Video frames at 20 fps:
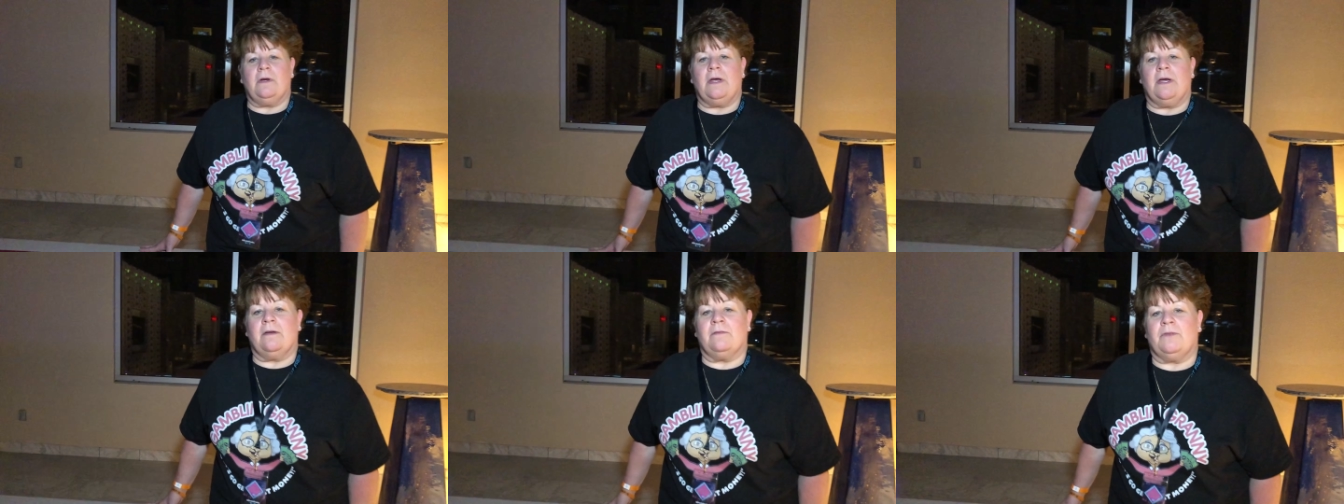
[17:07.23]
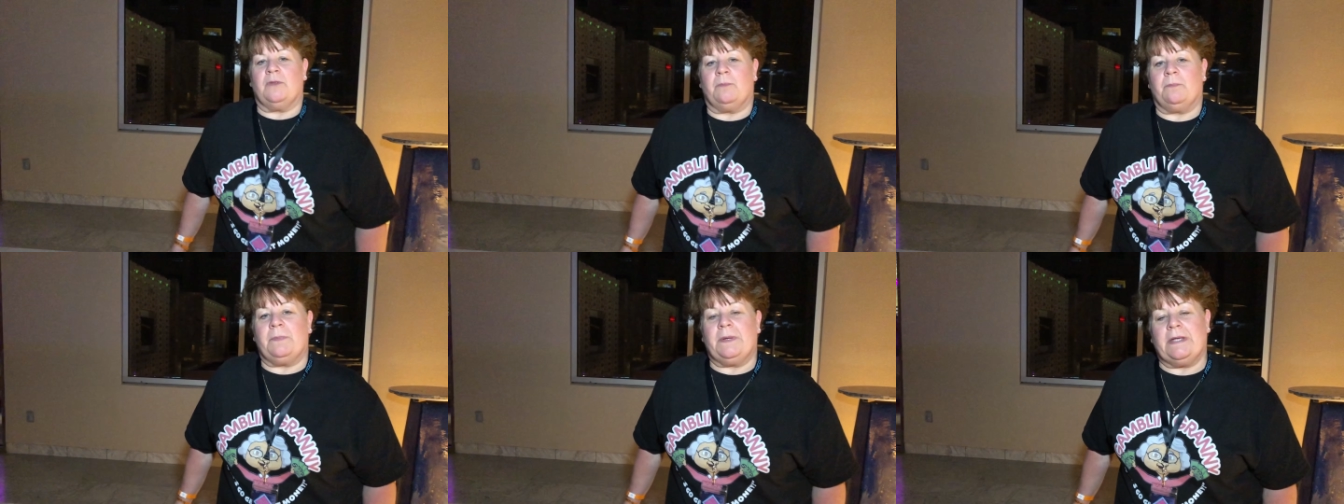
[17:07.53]
of
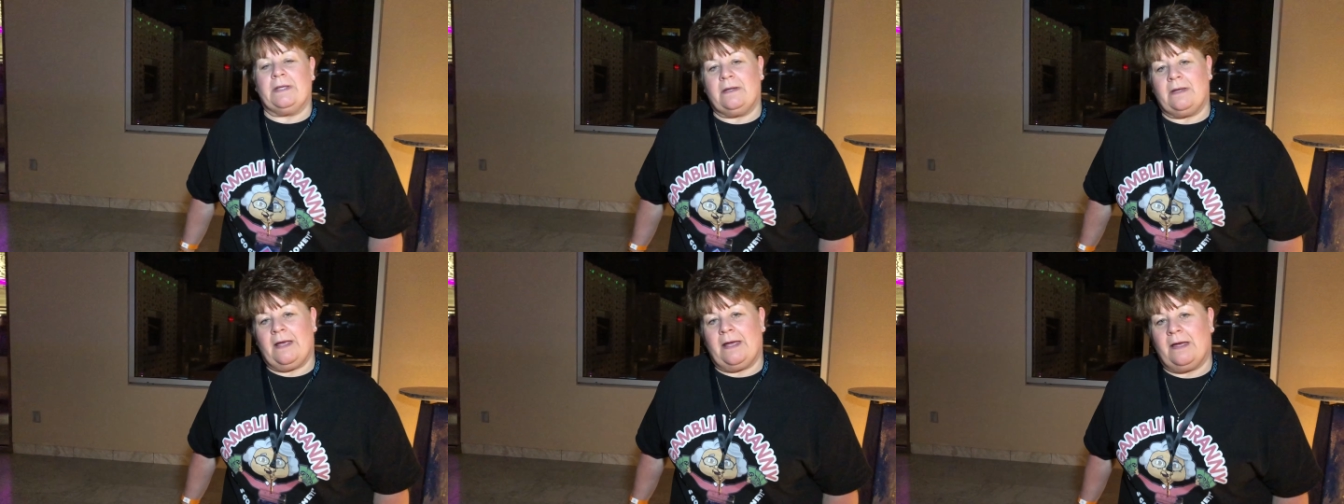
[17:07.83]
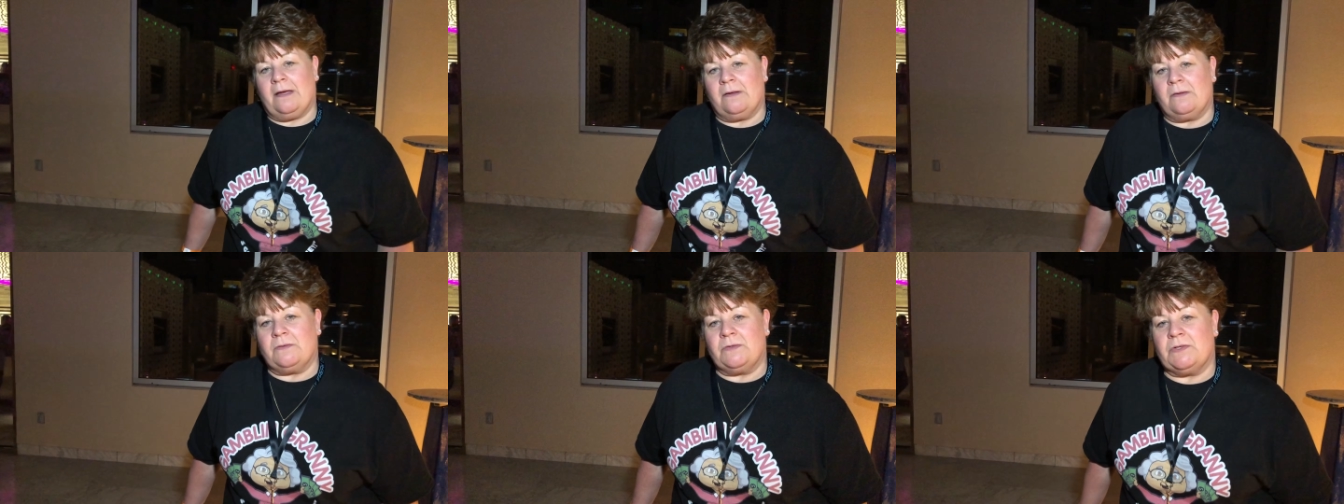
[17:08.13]
the
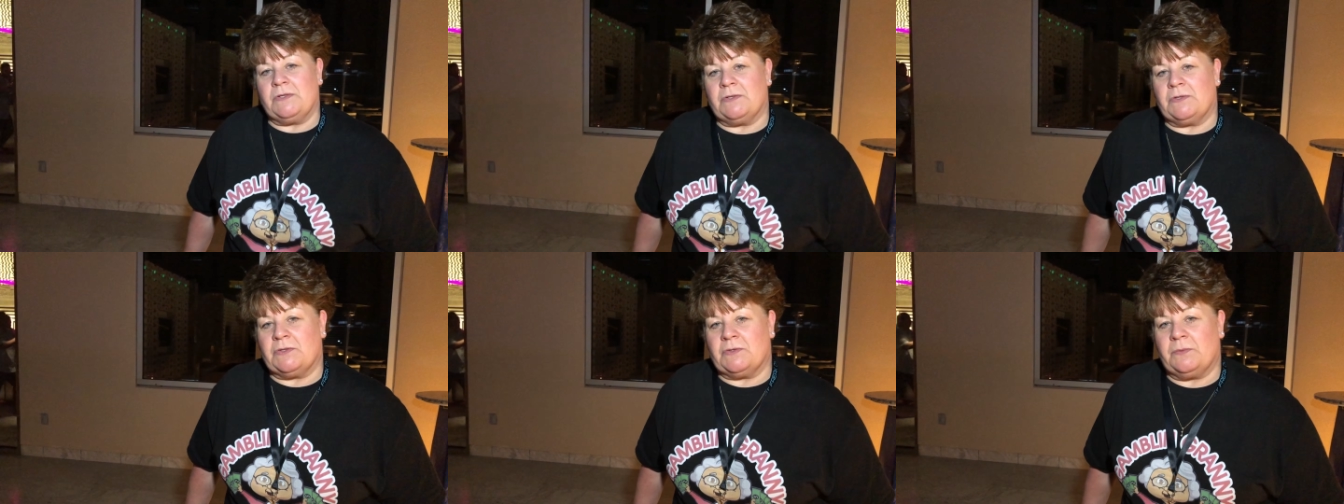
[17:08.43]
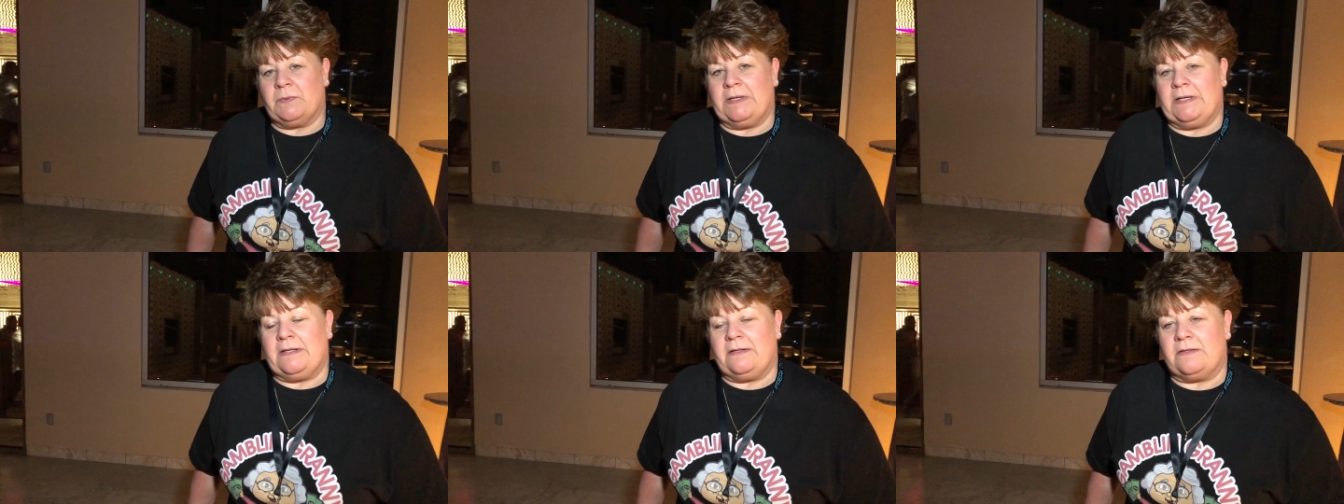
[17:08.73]
penthouse
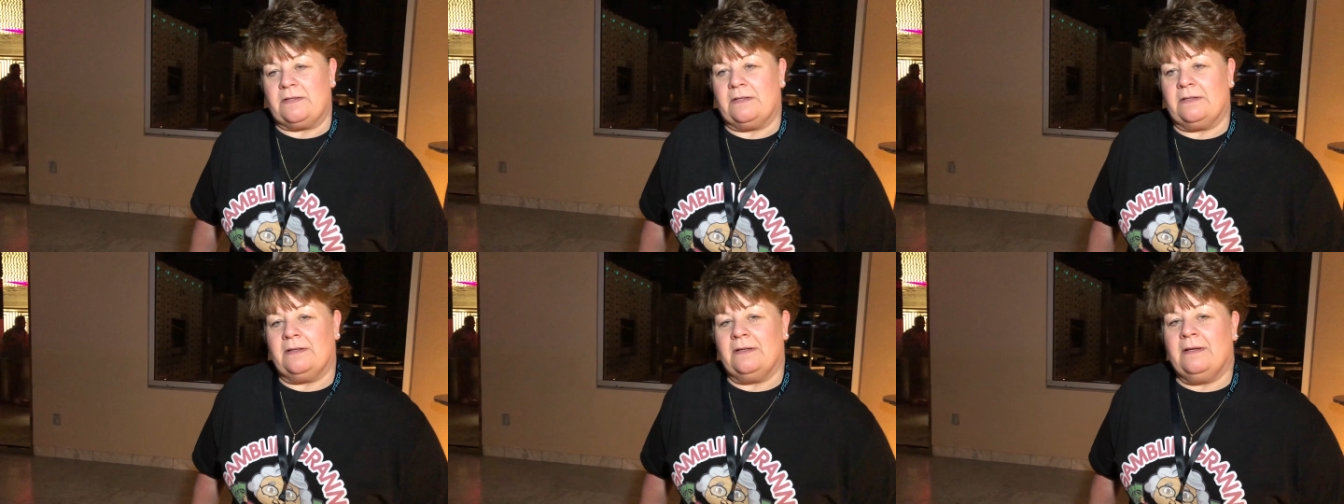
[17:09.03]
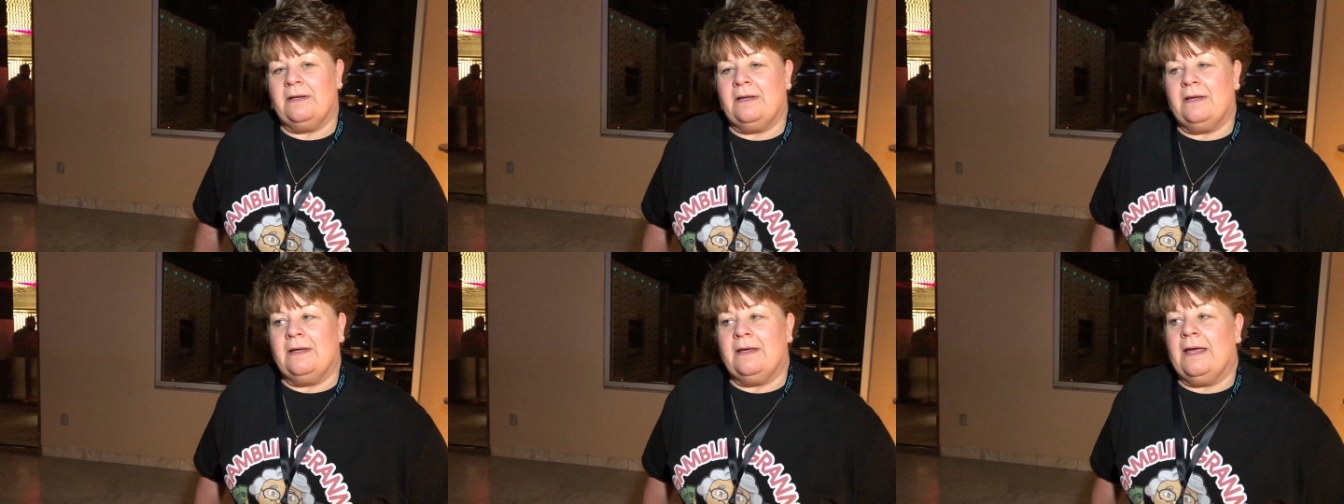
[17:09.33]
suite
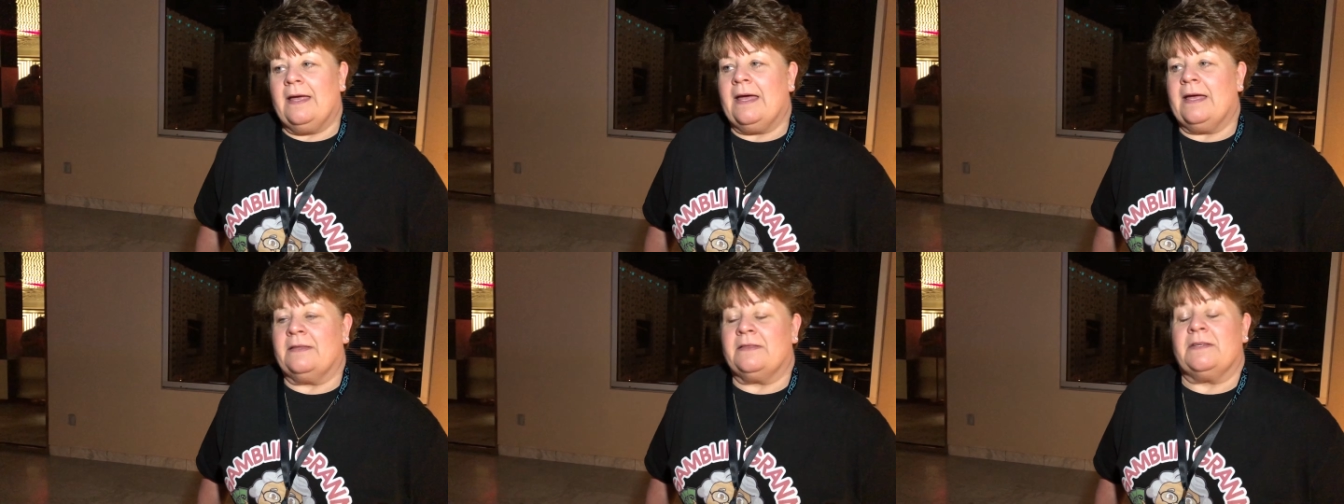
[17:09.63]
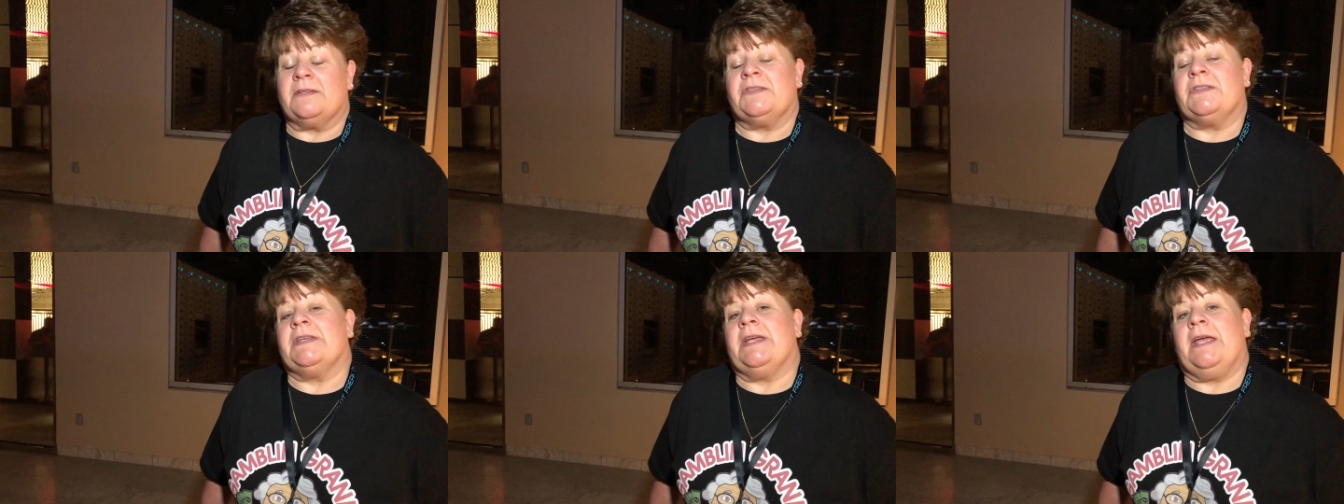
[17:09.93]
at
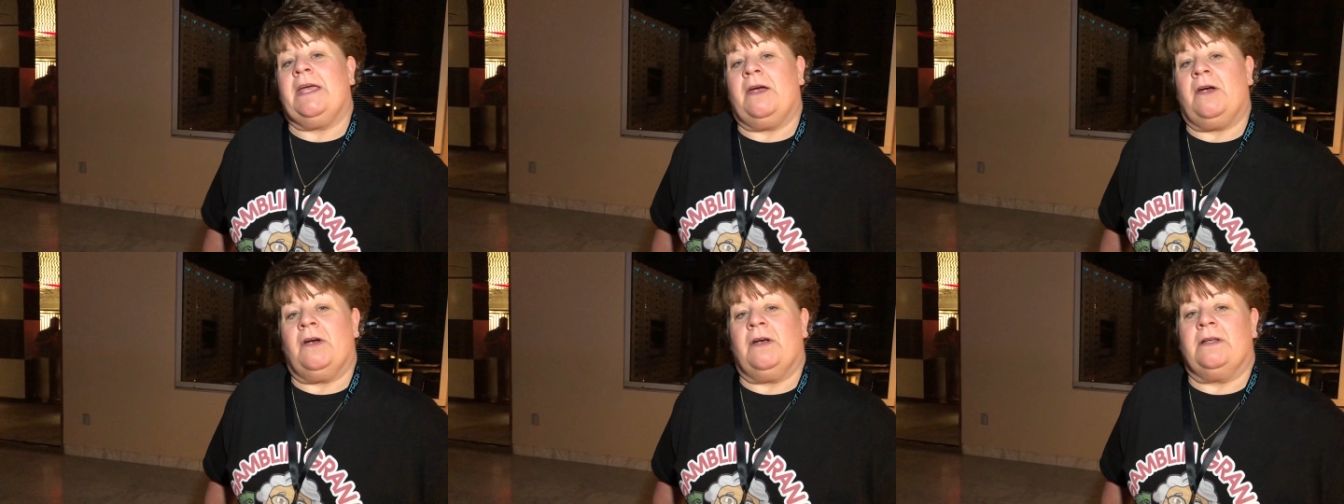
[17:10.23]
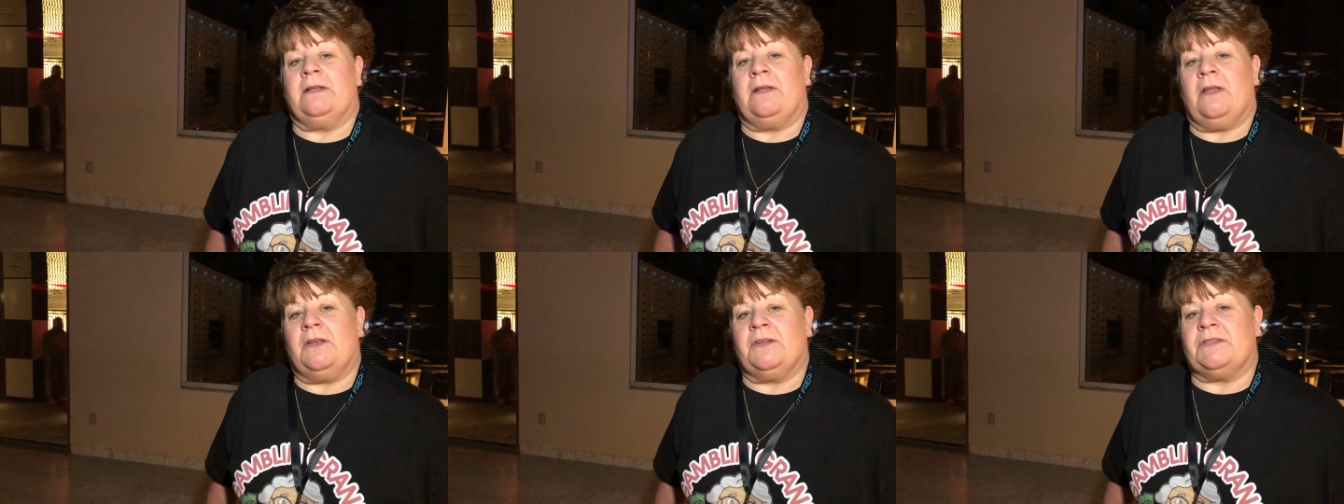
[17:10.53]
the Sahara
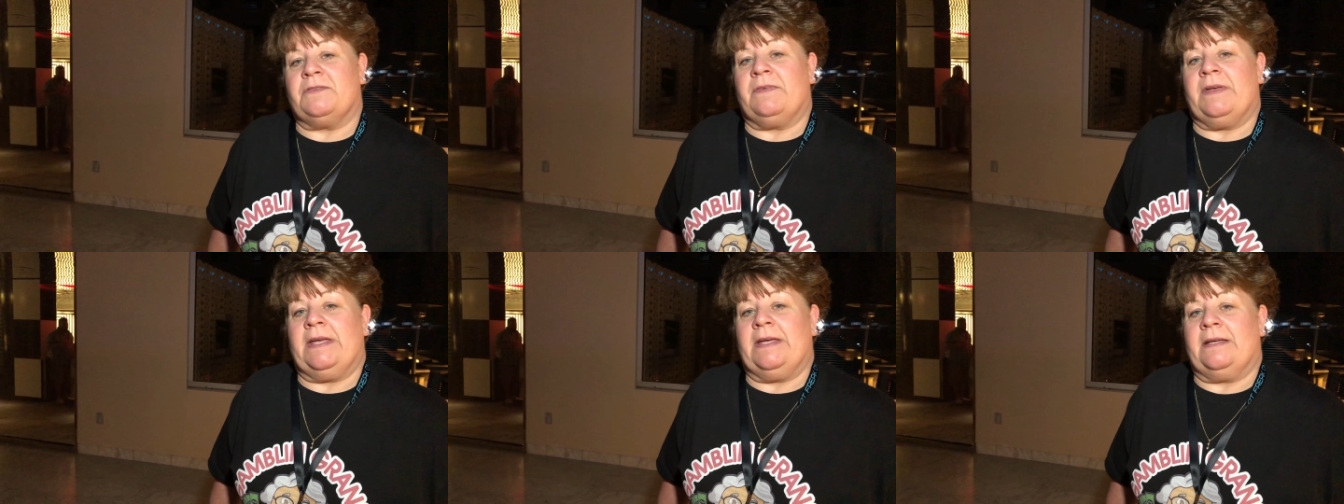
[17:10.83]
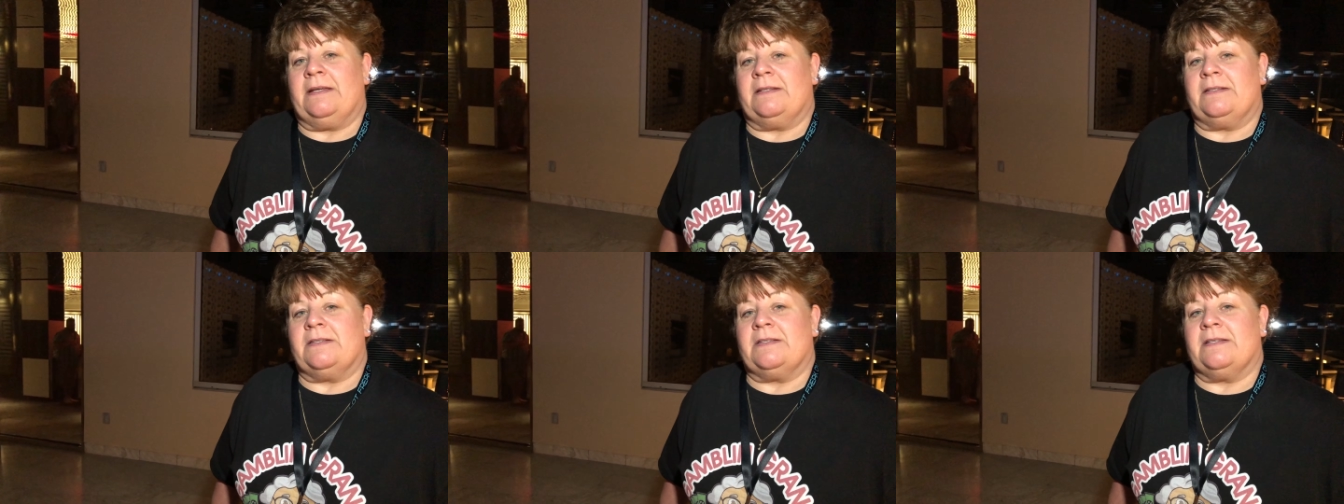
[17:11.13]
in Las
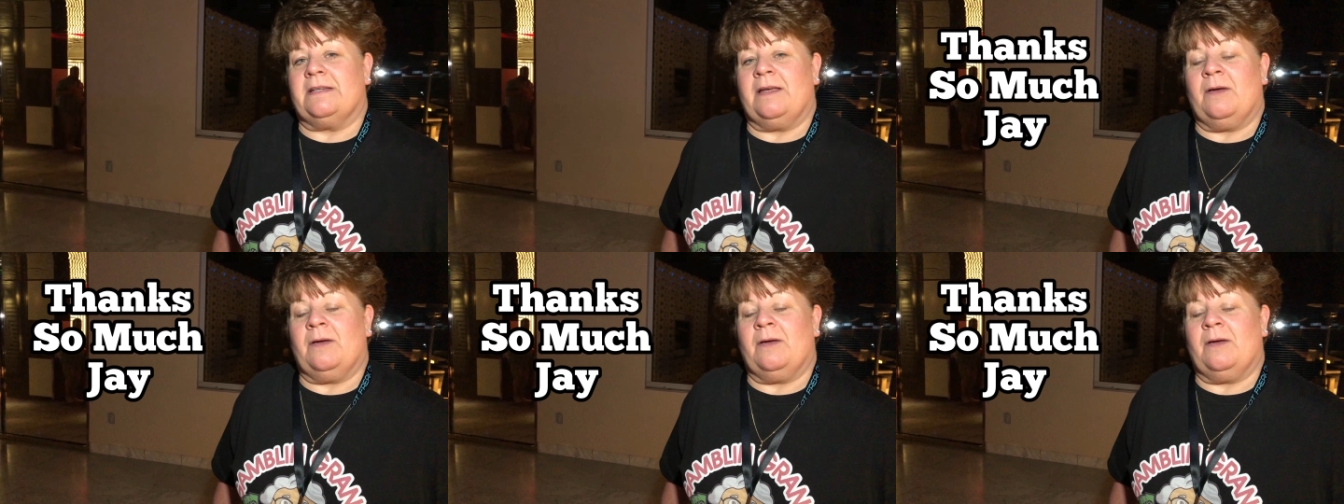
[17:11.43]
Vegas.